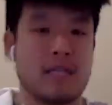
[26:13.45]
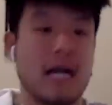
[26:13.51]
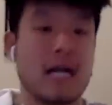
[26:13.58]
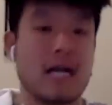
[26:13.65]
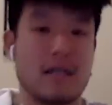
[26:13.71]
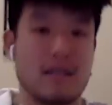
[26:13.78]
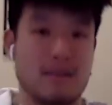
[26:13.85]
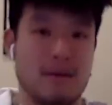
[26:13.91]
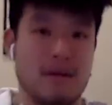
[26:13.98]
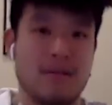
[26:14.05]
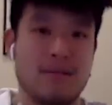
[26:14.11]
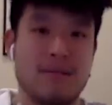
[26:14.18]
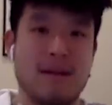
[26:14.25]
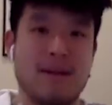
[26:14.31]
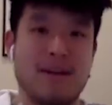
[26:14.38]
not going to
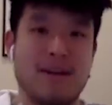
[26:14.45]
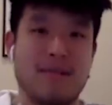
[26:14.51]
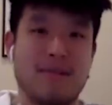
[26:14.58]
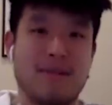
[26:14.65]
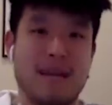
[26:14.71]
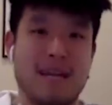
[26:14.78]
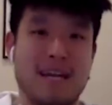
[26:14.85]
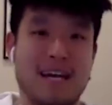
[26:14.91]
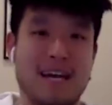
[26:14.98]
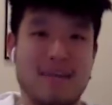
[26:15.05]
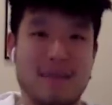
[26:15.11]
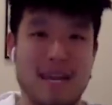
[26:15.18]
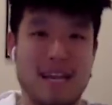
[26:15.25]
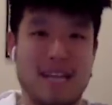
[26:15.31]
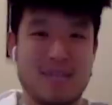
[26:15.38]
marry a bad, not
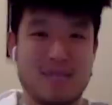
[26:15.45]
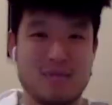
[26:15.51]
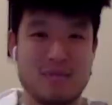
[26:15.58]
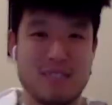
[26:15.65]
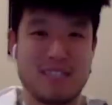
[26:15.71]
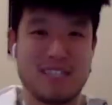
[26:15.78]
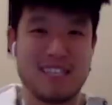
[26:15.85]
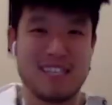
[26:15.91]
badass woman.